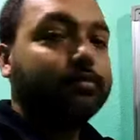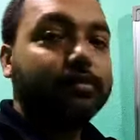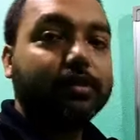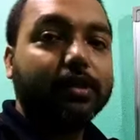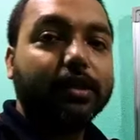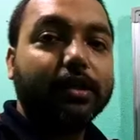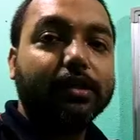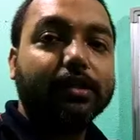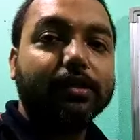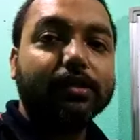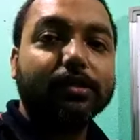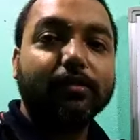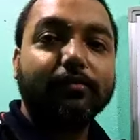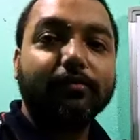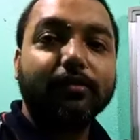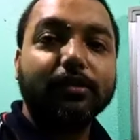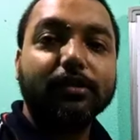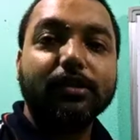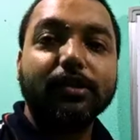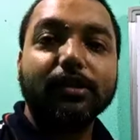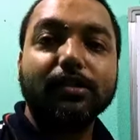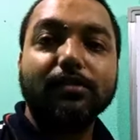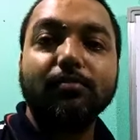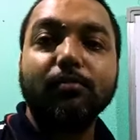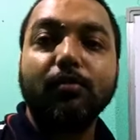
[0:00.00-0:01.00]
Here it is given
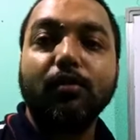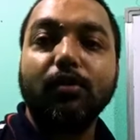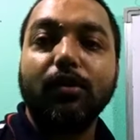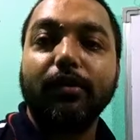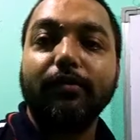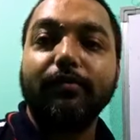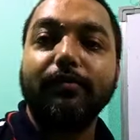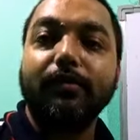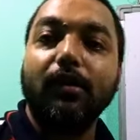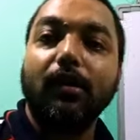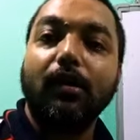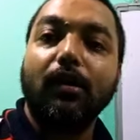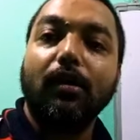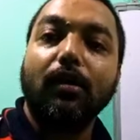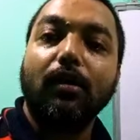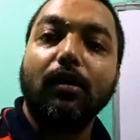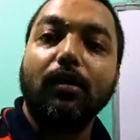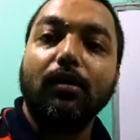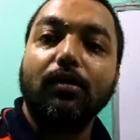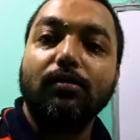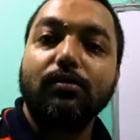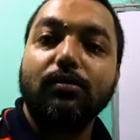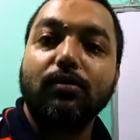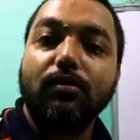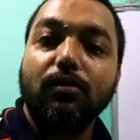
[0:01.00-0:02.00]
seismograph.
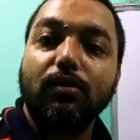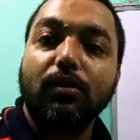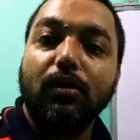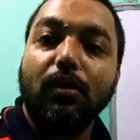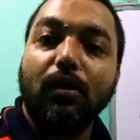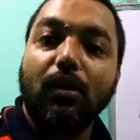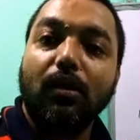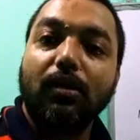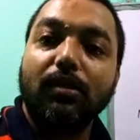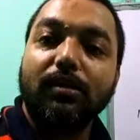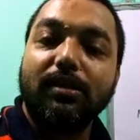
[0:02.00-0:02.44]
So